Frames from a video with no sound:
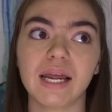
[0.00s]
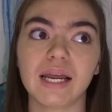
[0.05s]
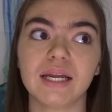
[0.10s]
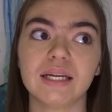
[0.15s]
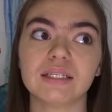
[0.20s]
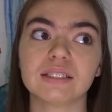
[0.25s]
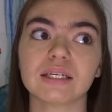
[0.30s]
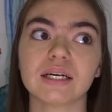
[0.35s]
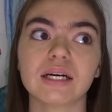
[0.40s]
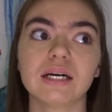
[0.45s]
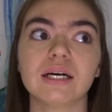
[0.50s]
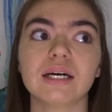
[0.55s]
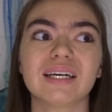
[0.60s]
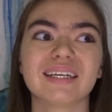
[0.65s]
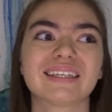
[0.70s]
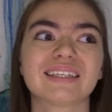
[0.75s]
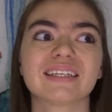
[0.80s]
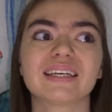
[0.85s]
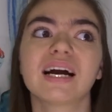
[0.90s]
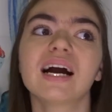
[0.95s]
and
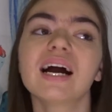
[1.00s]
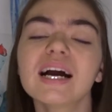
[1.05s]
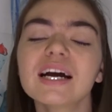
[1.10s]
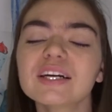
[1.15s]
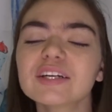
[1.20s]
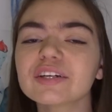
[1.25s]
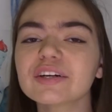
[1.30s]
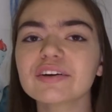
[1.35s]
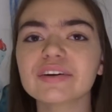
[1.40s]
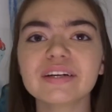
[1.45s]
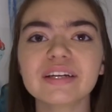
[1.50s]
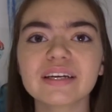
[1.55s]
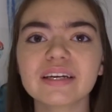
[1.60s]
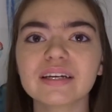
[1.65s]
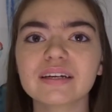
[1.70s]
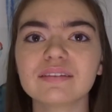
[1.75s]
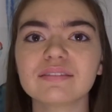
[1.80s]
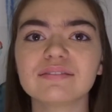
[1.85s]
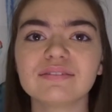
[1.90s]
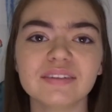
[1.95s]
I kinda already
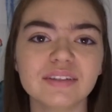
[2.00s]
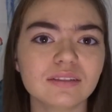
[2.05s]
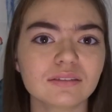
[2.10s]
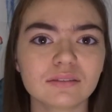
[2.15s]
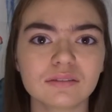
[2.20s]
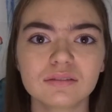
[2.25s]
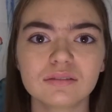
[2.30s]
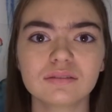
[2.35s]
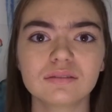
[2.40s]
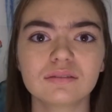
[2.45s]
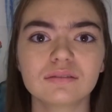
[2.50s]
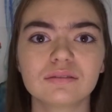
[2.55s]
get a feel